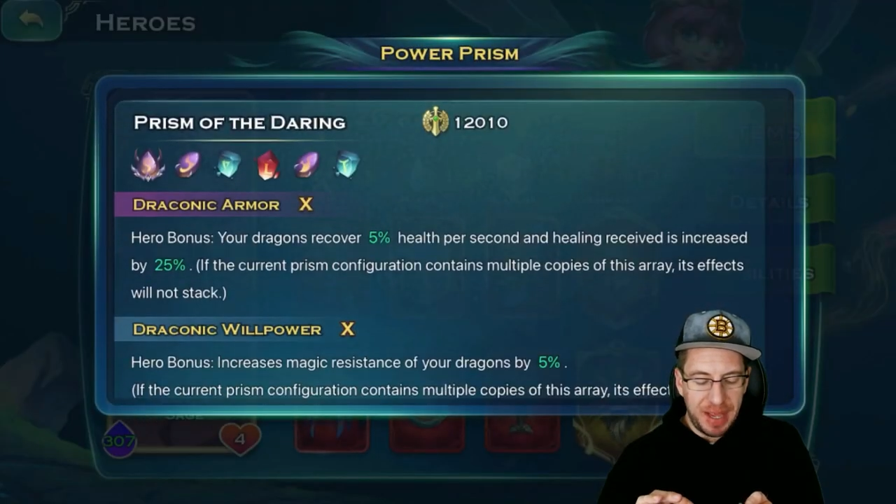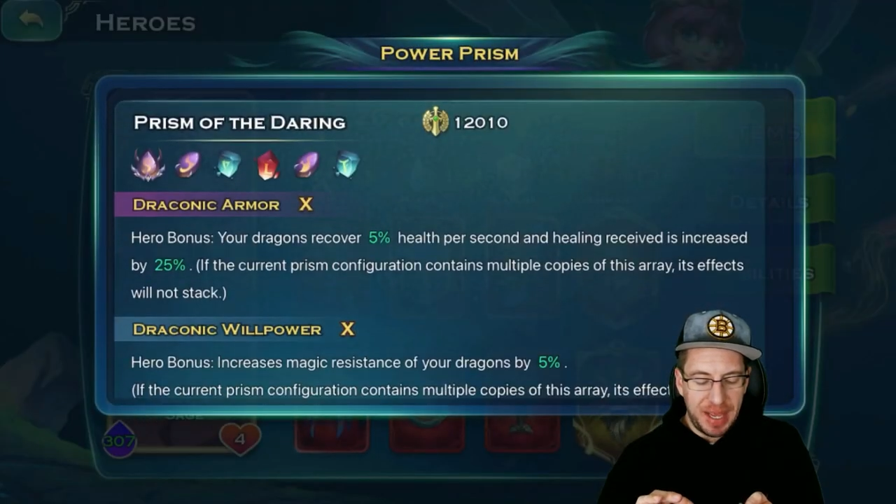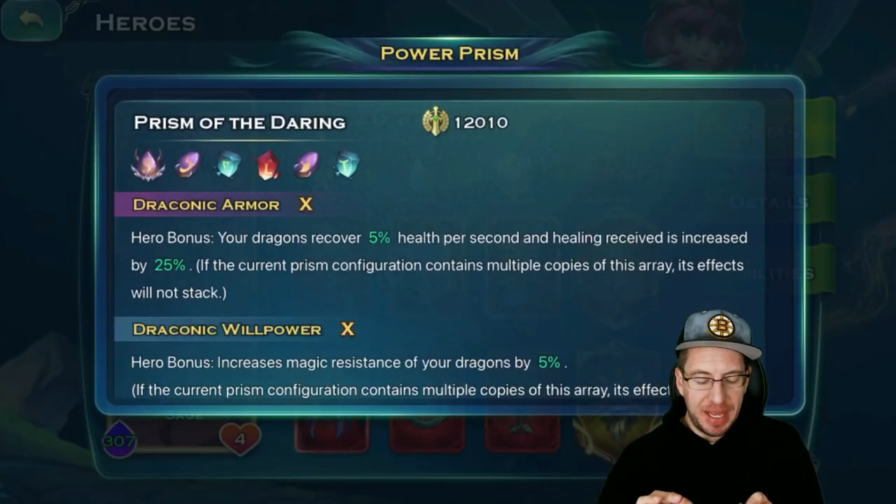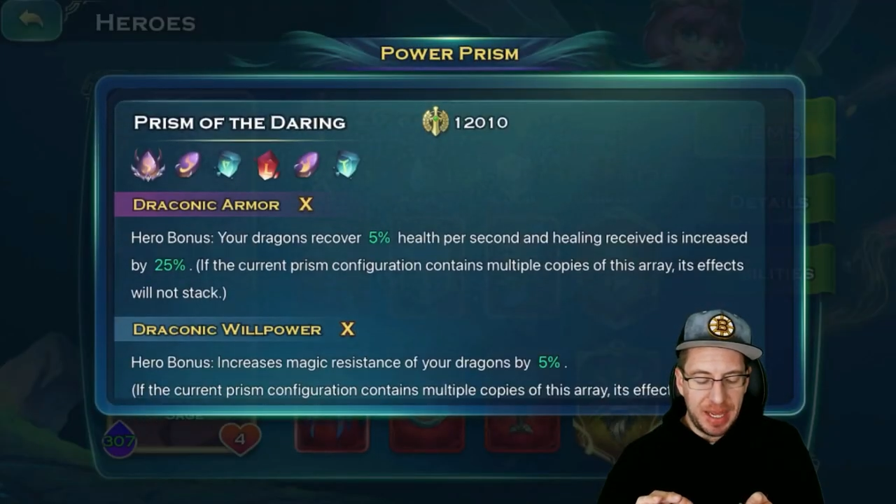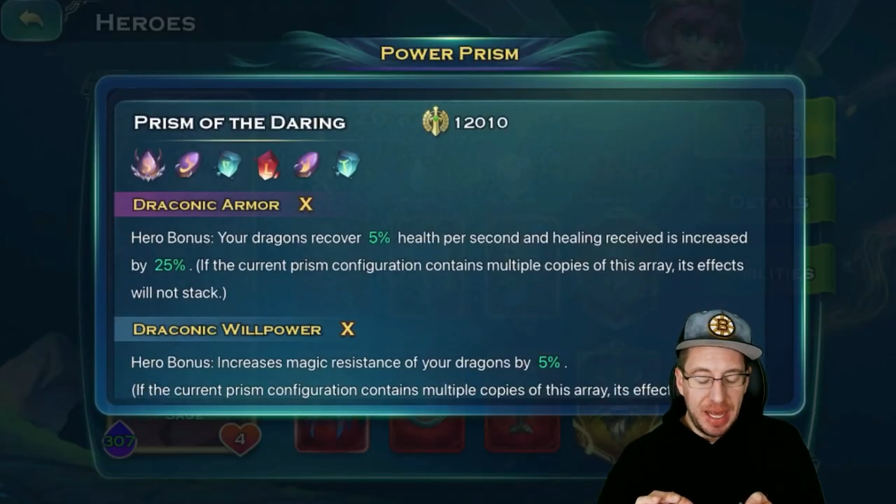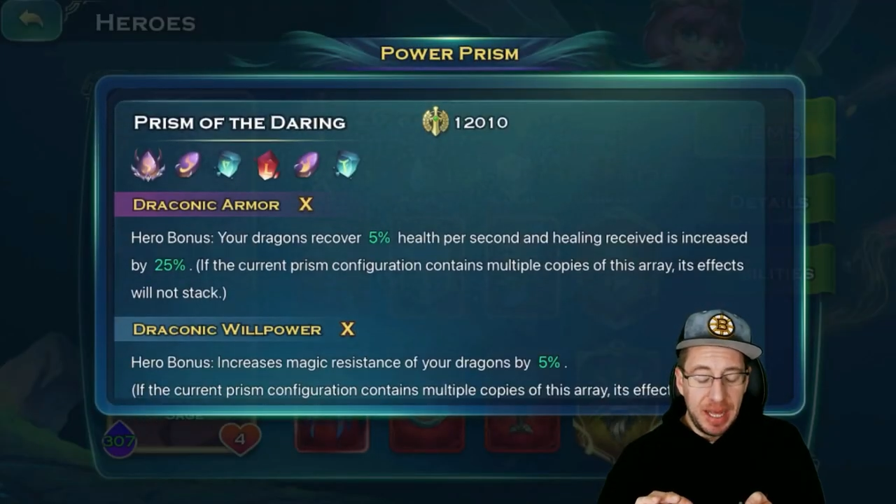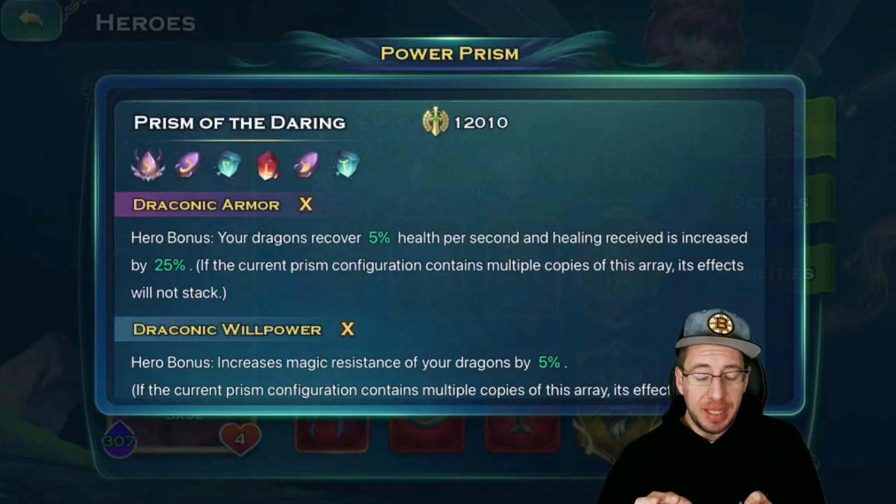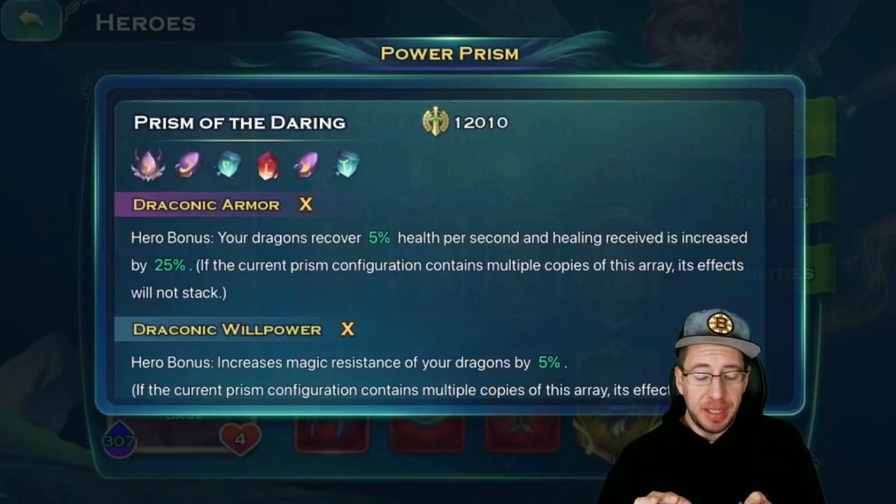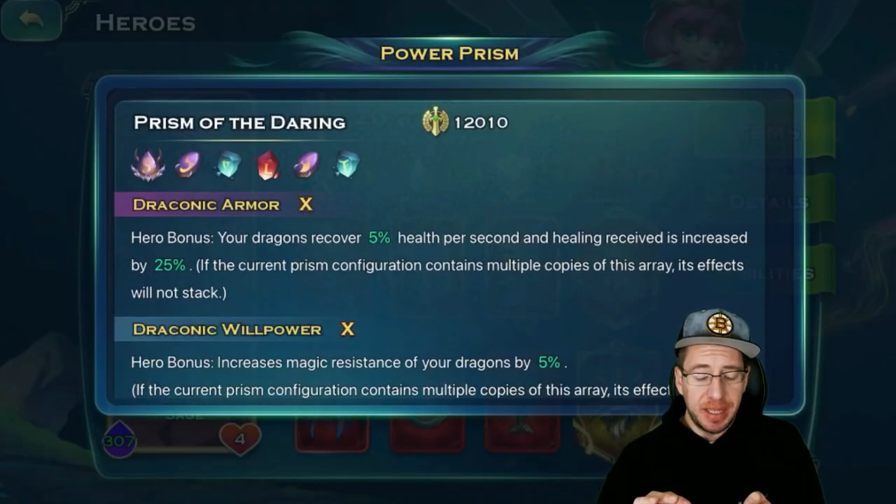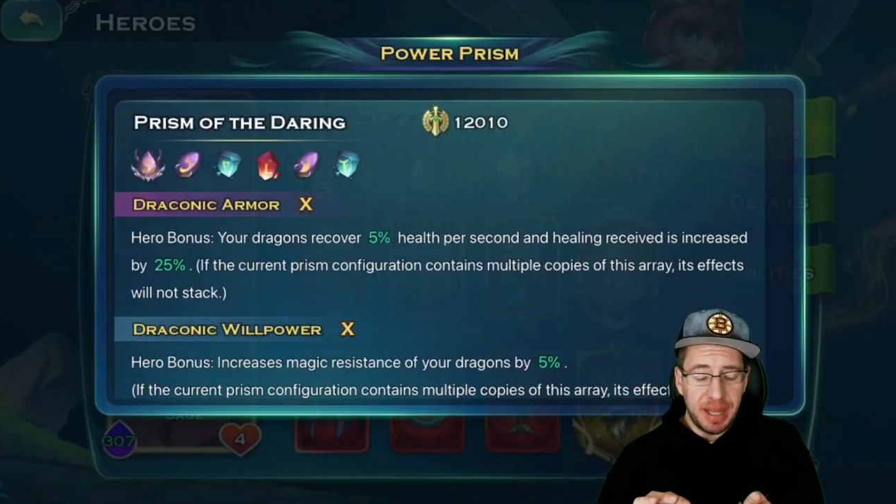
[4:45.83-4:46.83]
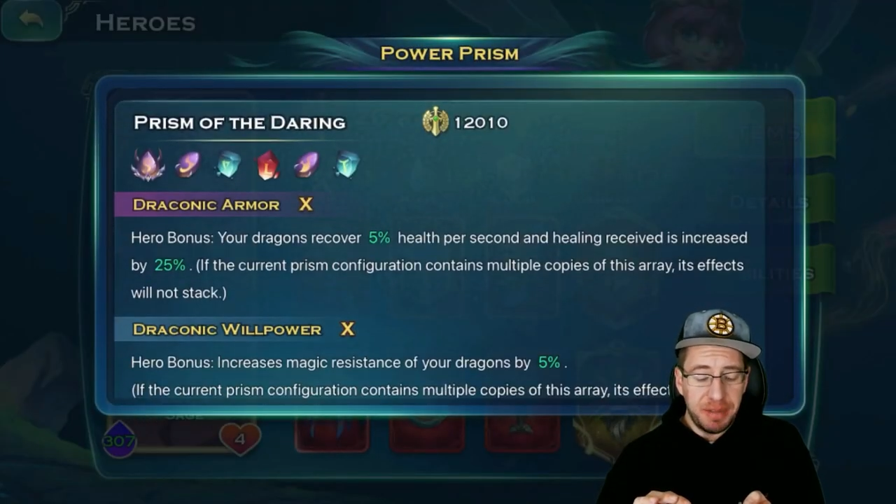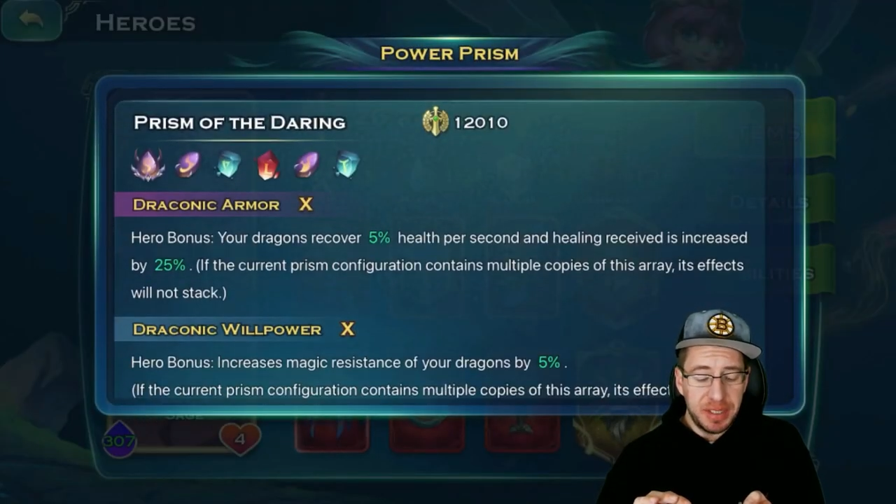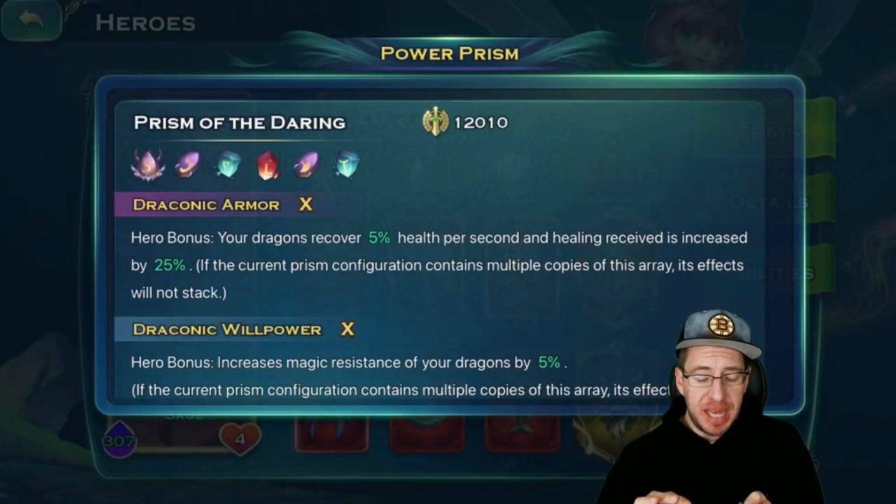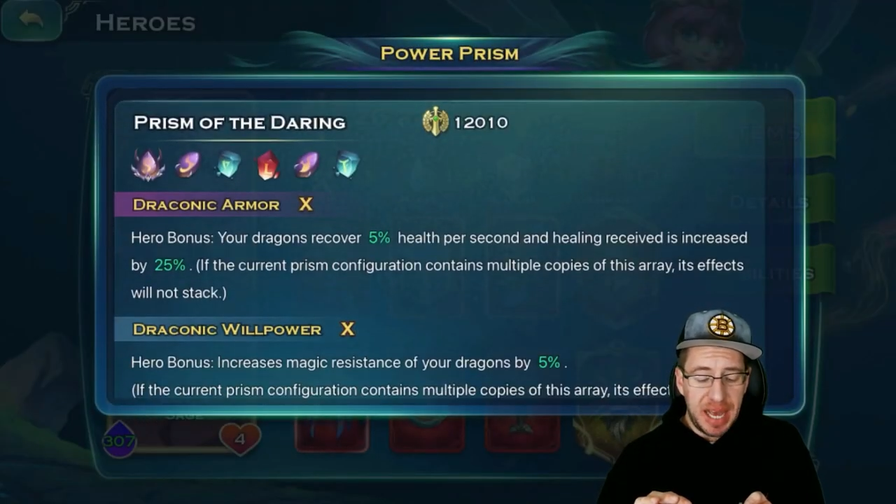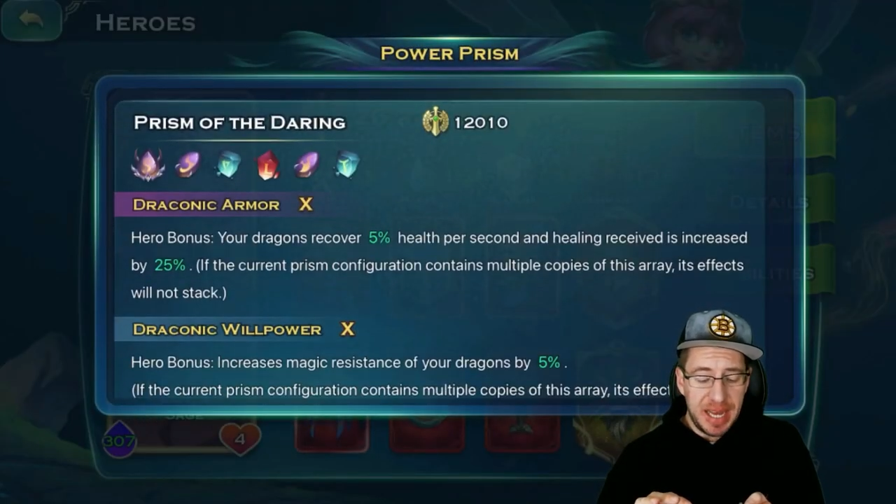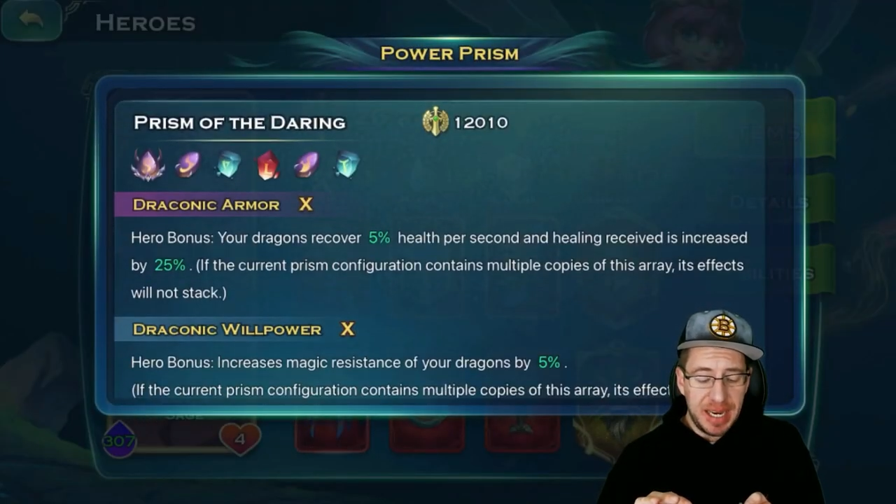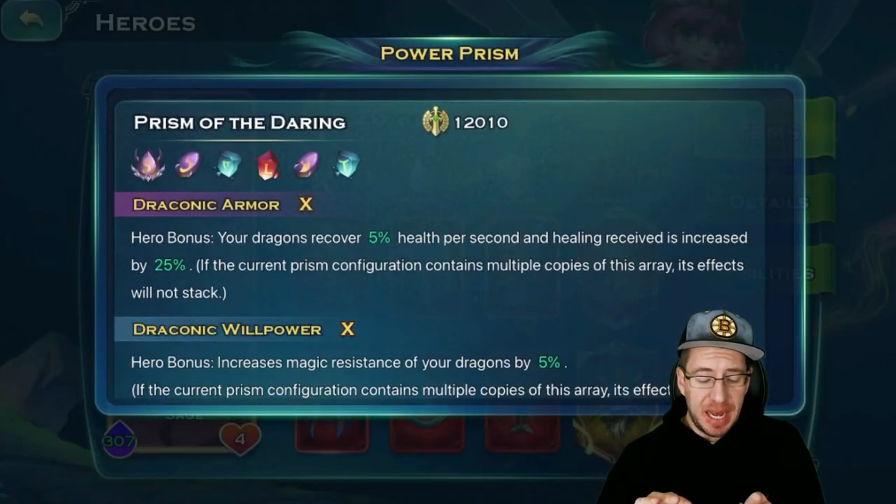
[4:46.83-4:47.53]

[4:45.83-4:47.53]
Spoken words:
a level 10